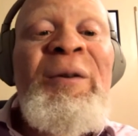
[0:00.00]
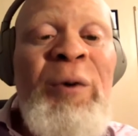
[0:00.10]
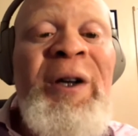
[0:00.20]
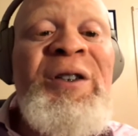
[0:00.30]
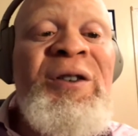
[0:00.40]

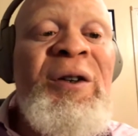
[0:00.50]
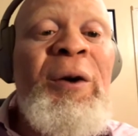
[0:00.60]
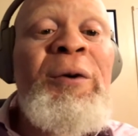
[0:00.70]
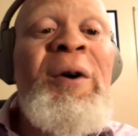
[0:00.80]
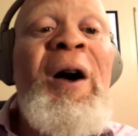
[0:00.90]
which you
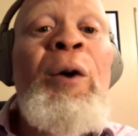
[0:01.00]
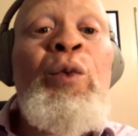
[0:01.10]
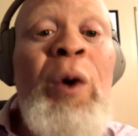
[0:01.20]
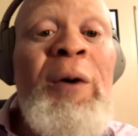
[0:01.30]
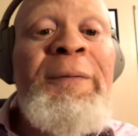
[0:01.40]
know a
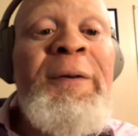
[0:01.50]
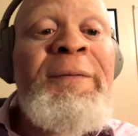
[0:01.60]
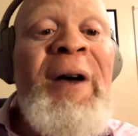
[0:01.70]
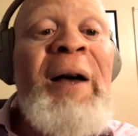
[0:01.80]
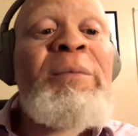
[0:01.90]
wealthy
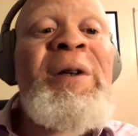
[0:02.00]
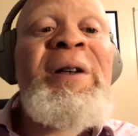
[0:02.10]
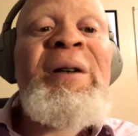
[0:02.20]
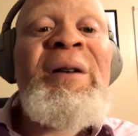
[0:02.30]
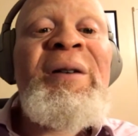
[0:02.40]

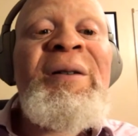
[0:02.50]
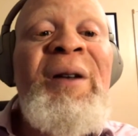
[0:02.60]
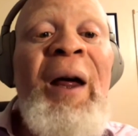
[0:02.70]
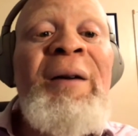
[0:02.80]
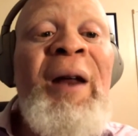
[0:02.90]
family
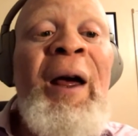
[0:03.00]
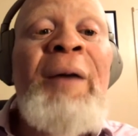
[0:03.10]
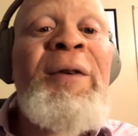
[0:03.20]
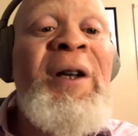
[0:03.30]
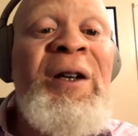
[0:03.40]
they they
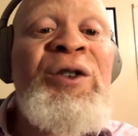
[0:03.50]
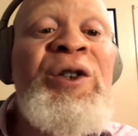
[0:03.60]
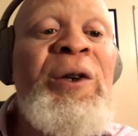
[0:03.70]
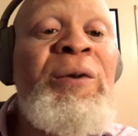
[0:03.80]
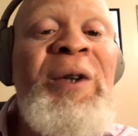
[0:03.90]
have an issue.